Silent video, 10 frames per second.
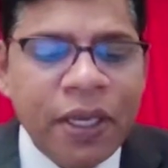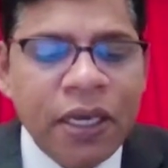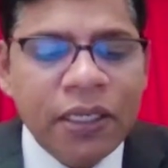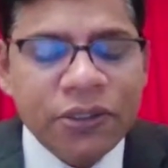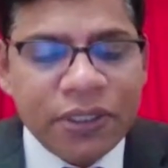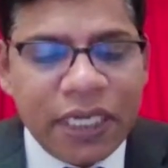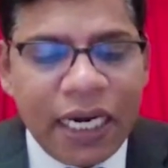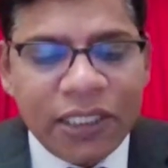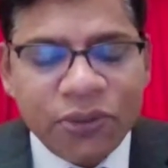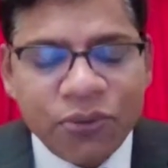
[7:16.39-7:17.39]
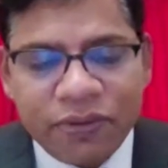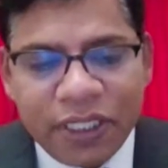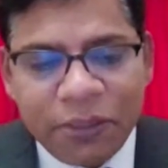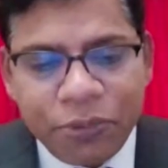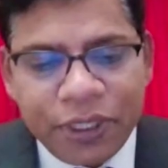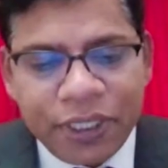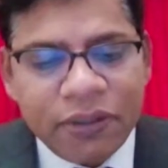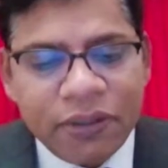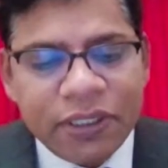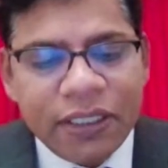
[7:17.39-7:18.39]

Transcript: So that is one of the important thing.